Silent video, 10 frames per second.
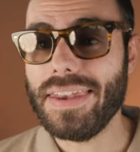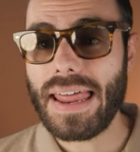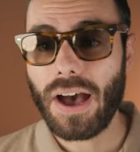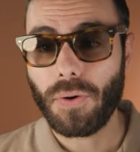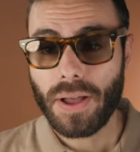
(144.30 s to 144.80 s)

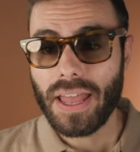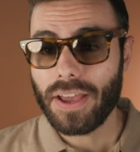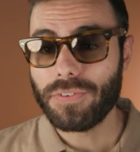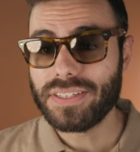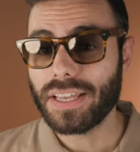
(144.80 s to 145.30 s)
now,
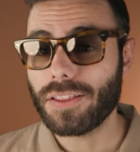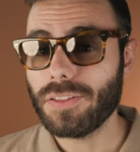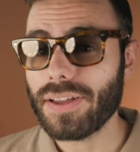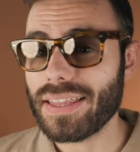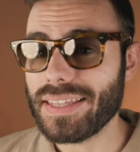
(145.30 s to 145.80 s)
if we take a
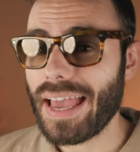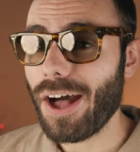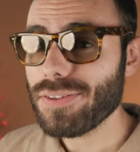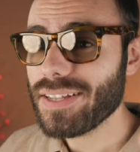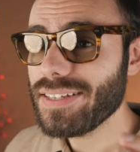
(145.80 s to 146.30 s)
look at the
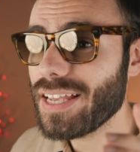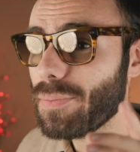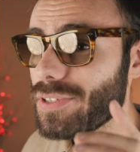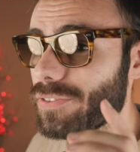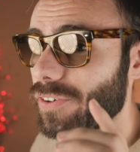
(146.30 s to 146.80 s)
outside
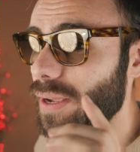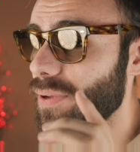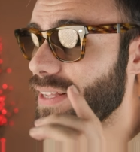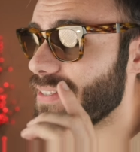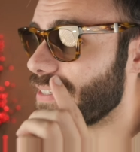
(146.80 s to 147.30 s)
temples of frame,
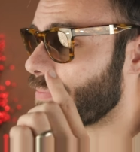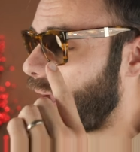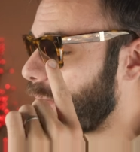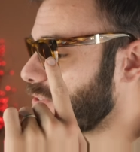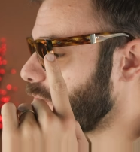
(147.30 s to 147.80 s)
we can see some
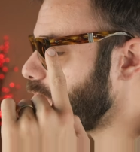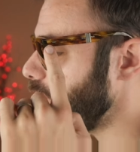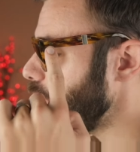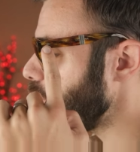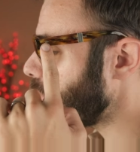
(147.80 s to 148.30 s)
absolutely
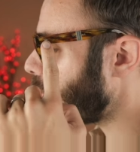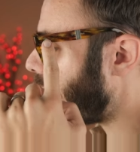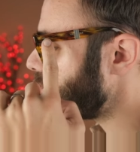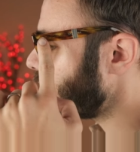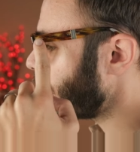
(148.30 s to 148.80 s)
beautiful
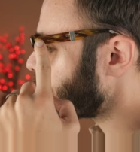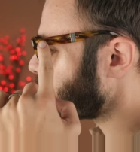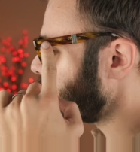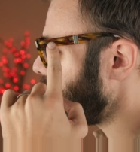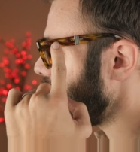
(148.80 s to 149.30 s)
etching through